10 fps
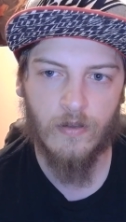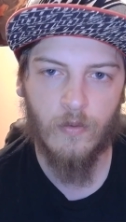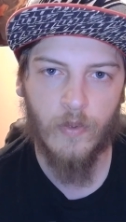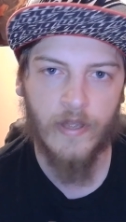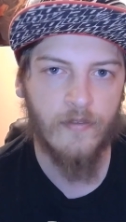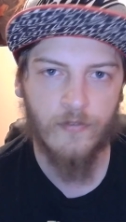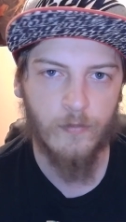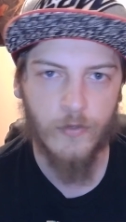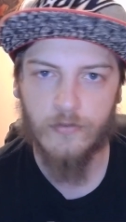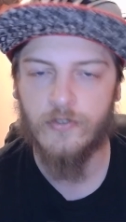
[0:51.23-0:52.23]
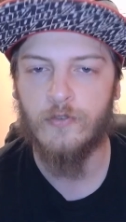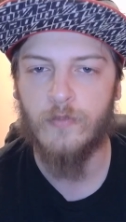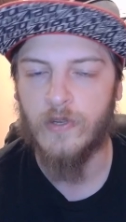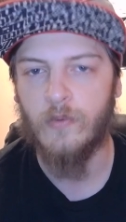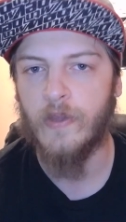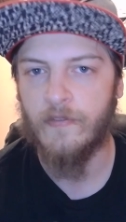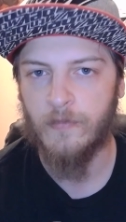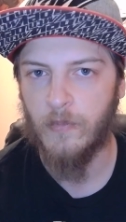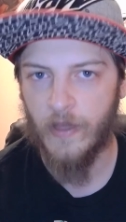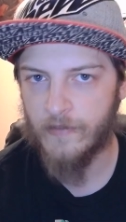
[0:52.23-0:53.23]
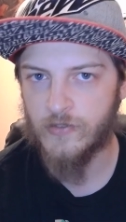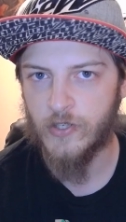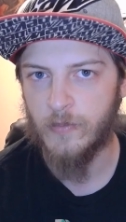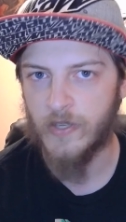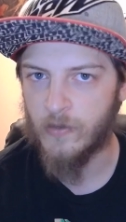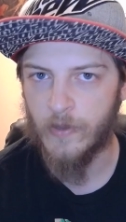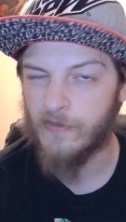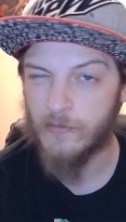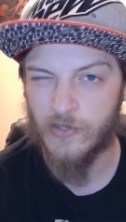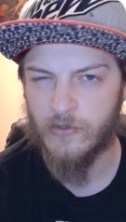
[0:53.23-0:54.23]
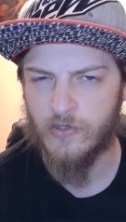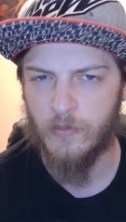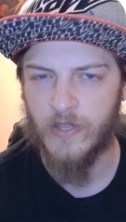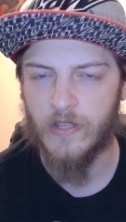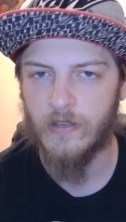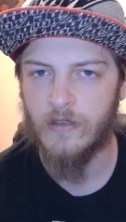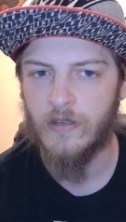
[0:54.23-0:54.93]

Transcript: away from YouTube and away from live streaming and away from social media.